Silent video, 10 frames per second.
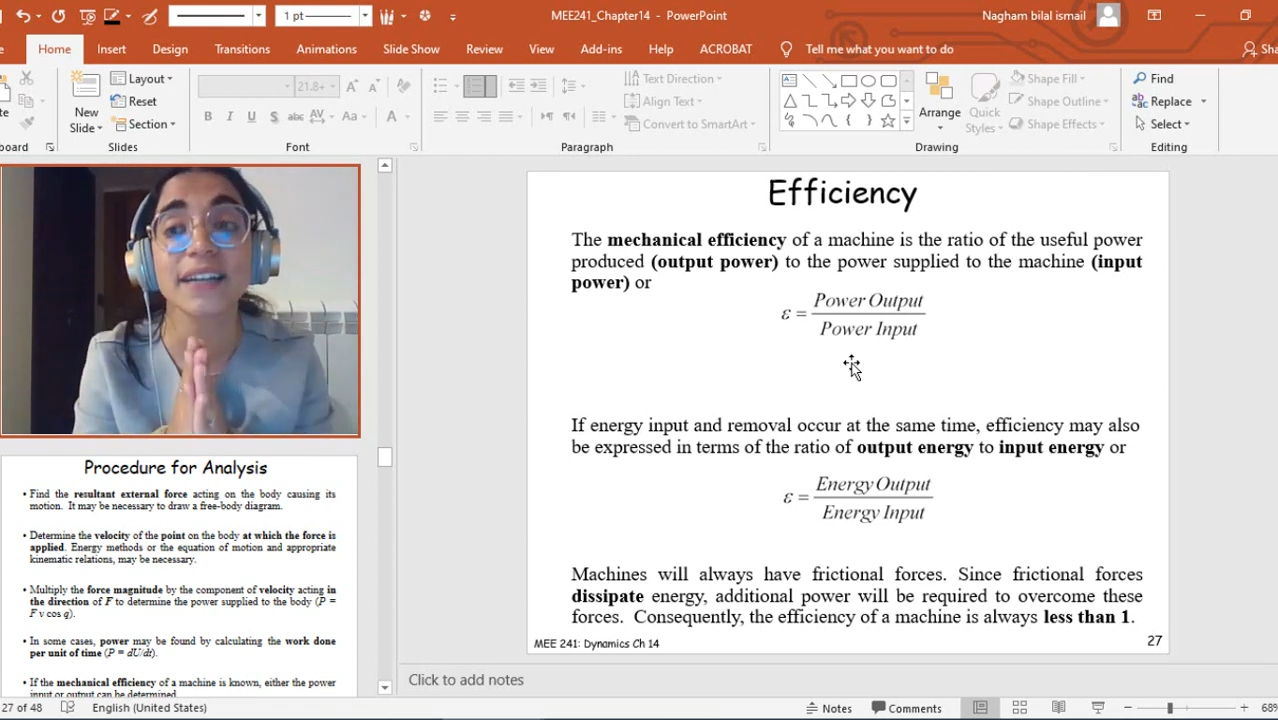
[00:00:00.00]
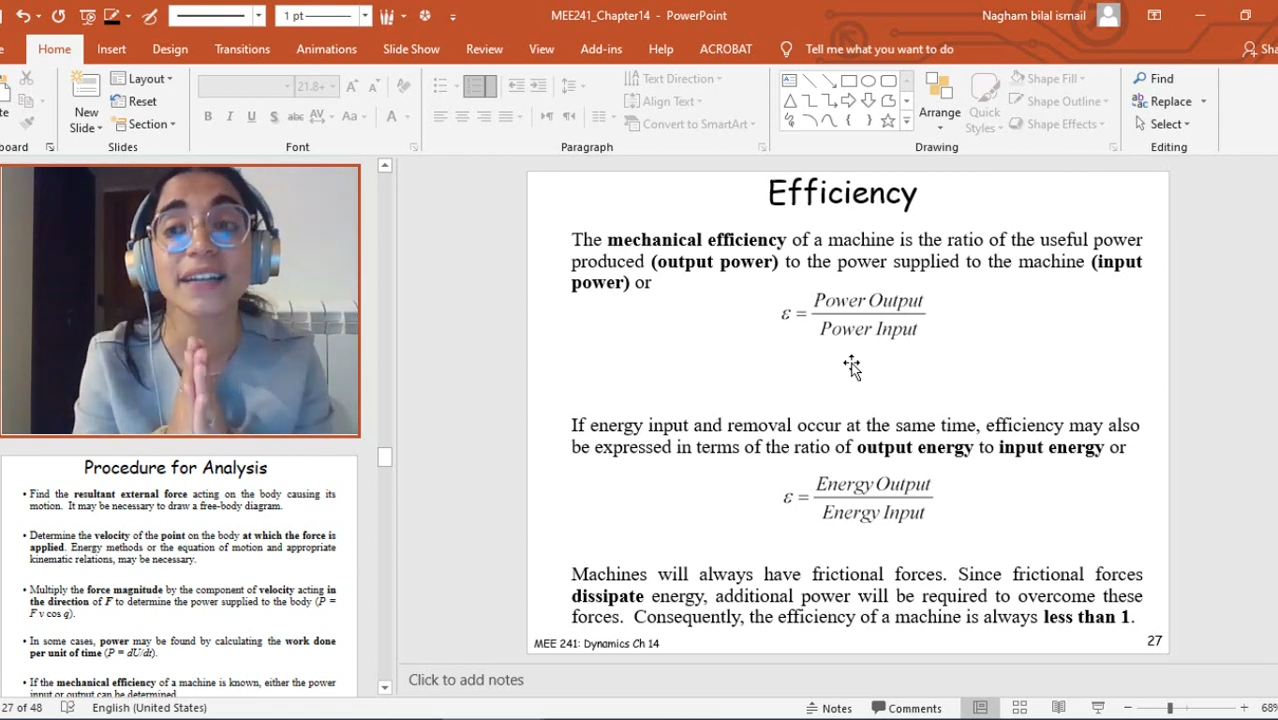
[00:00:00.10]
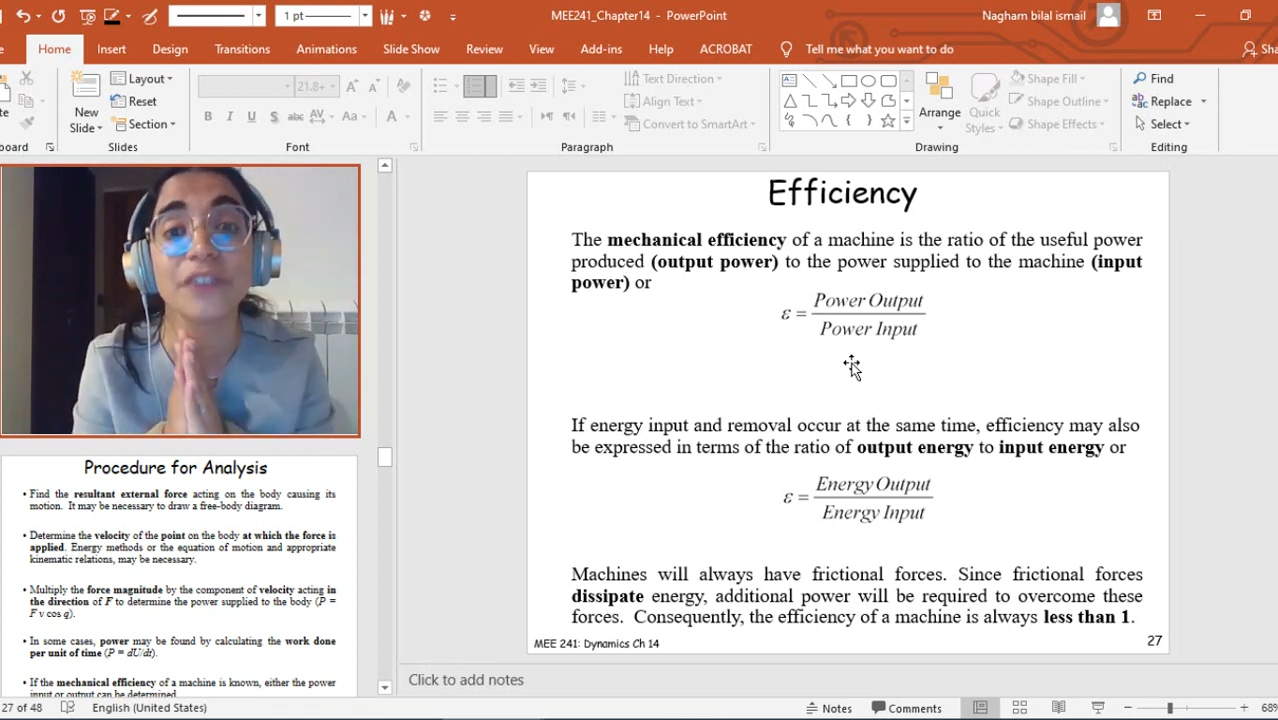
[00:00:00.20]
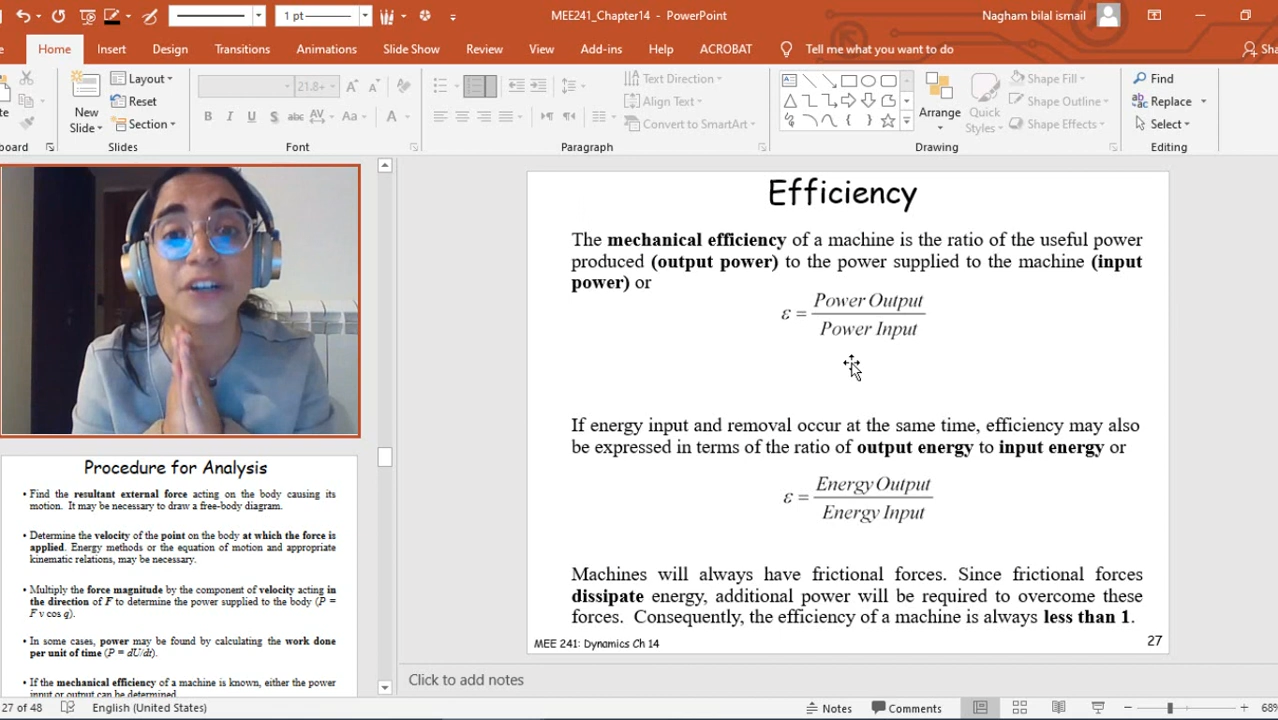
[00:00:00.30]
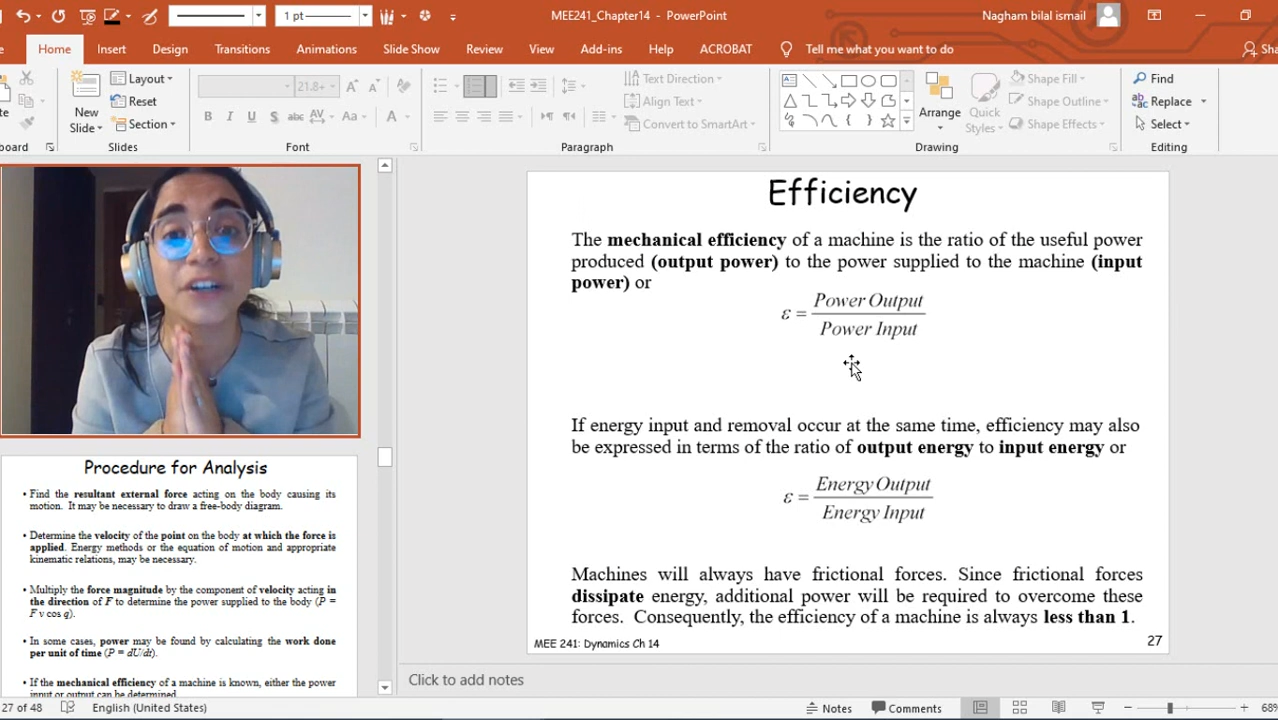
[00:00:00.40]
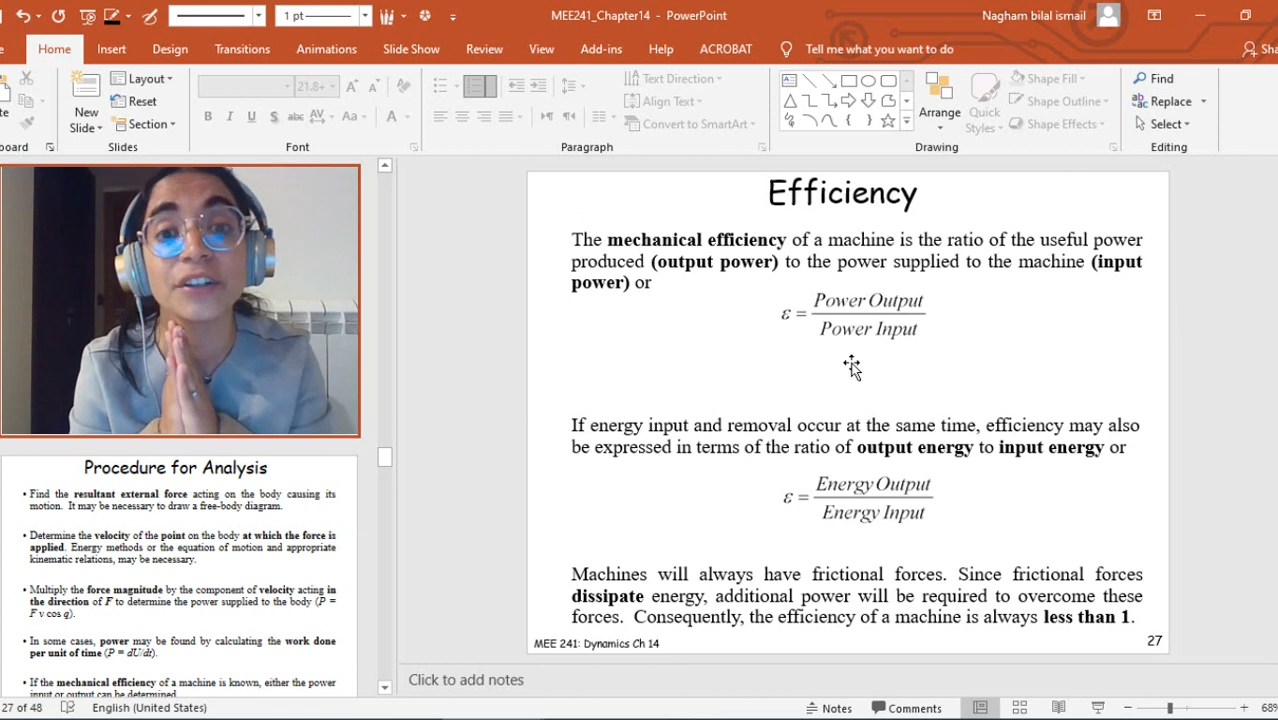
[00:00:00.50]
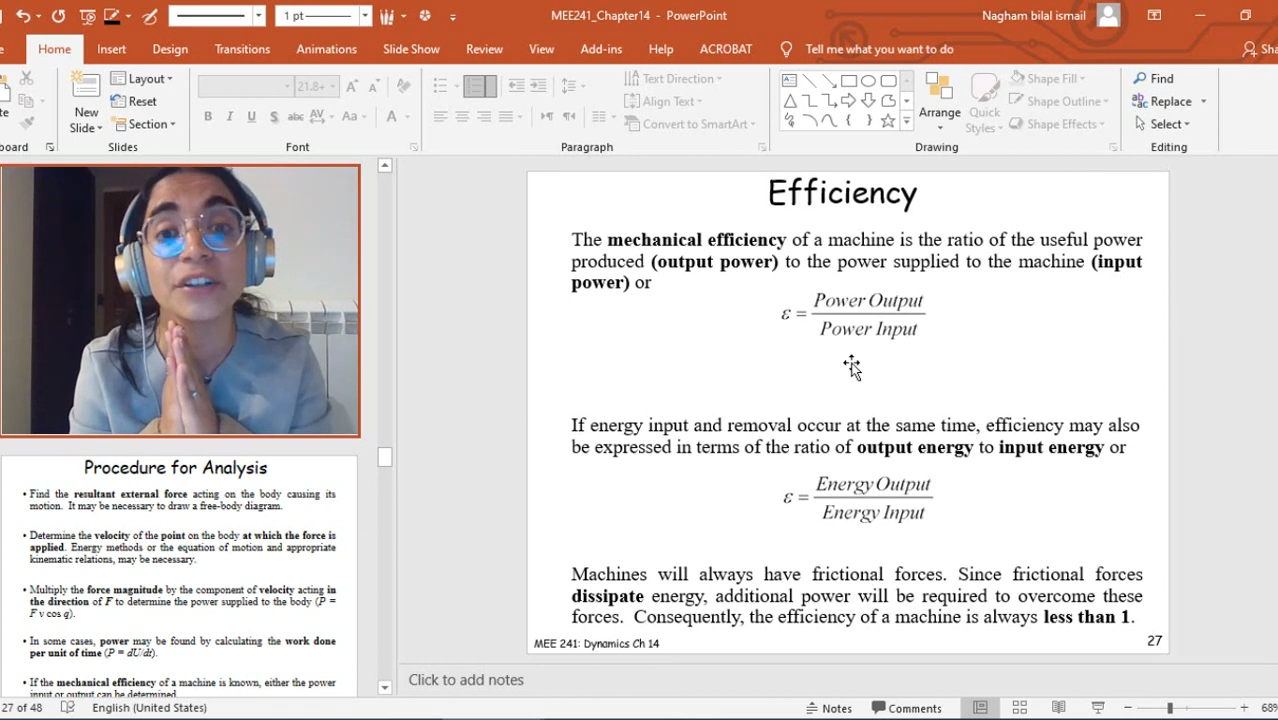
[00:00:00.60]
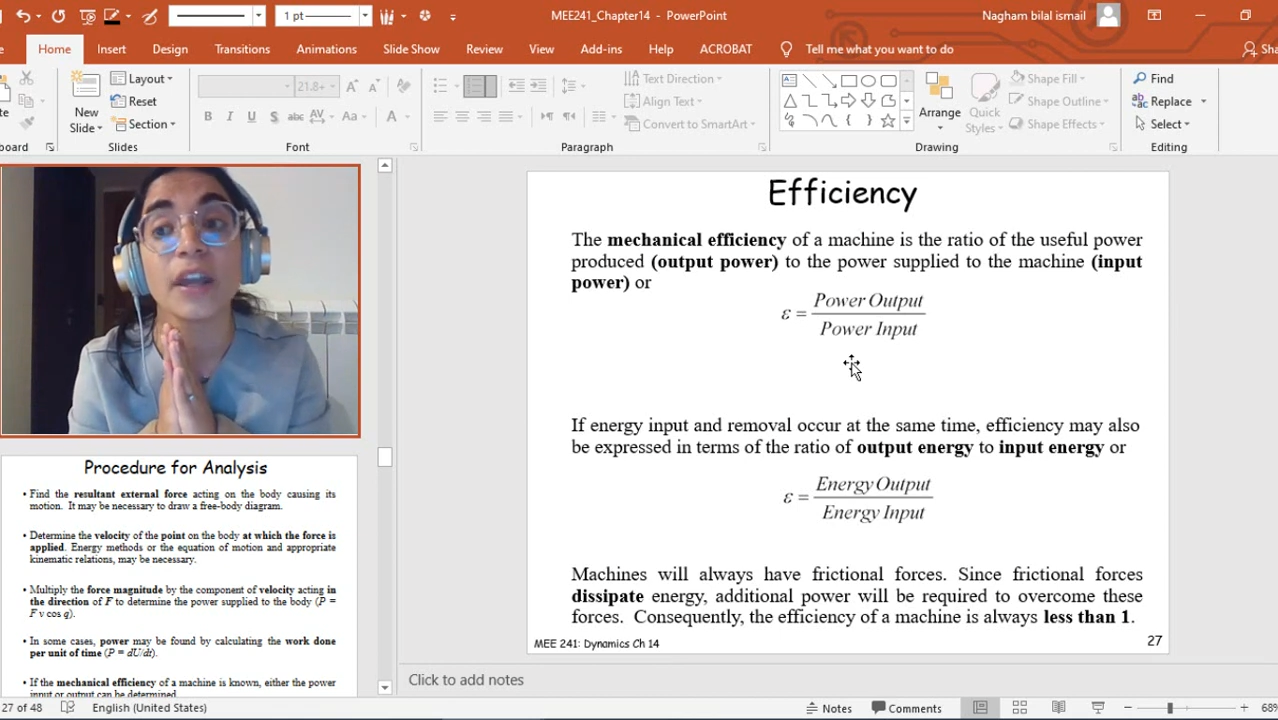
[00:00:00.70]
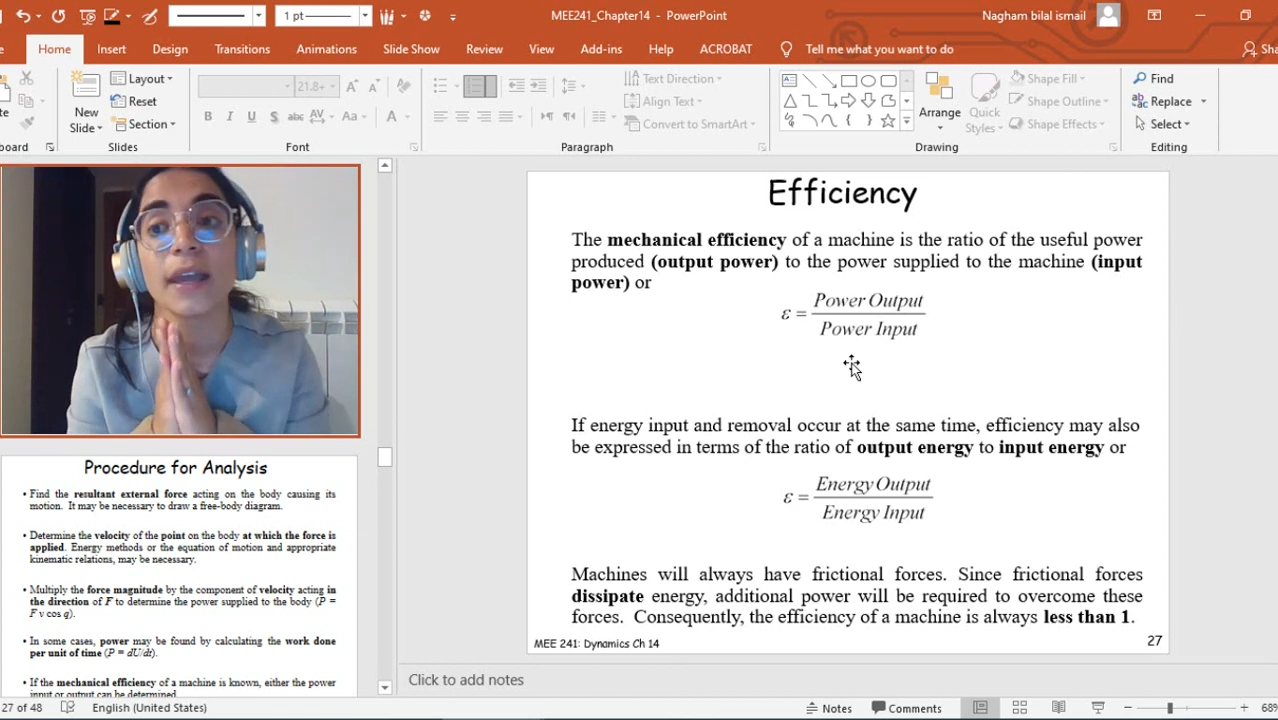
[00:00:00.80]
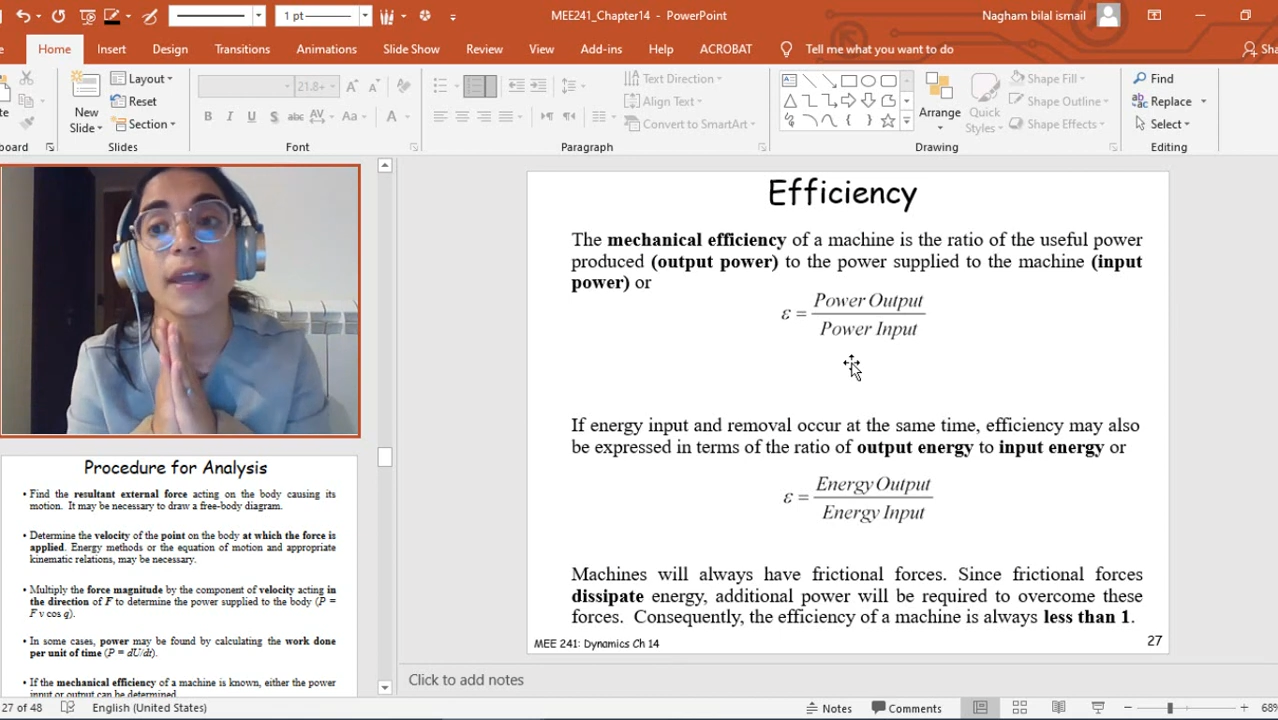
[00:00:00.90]

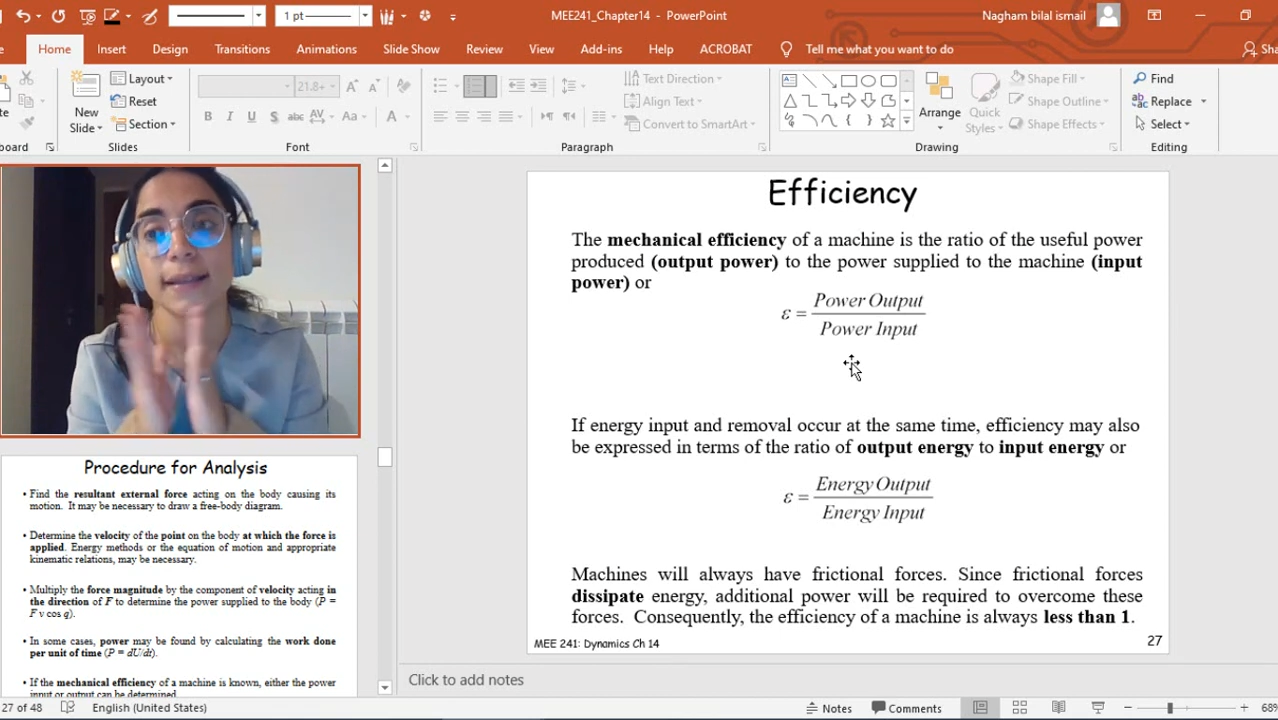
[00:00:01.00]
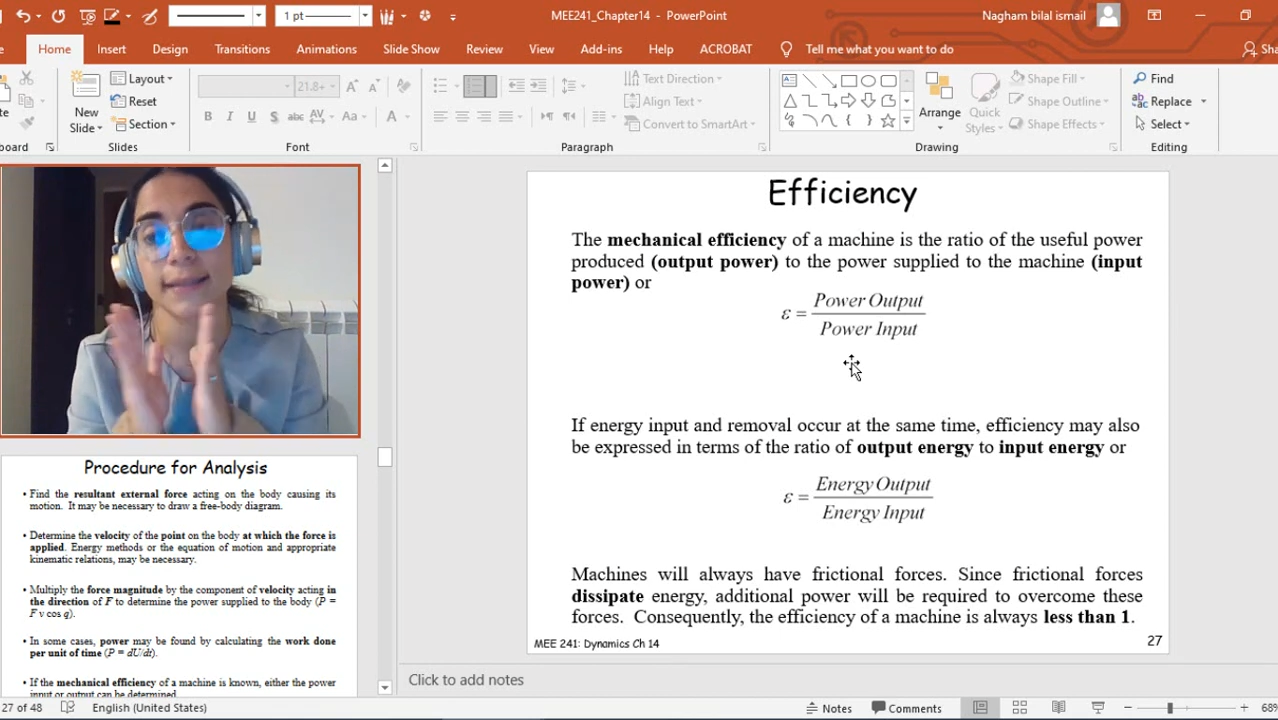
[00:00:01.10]
converted,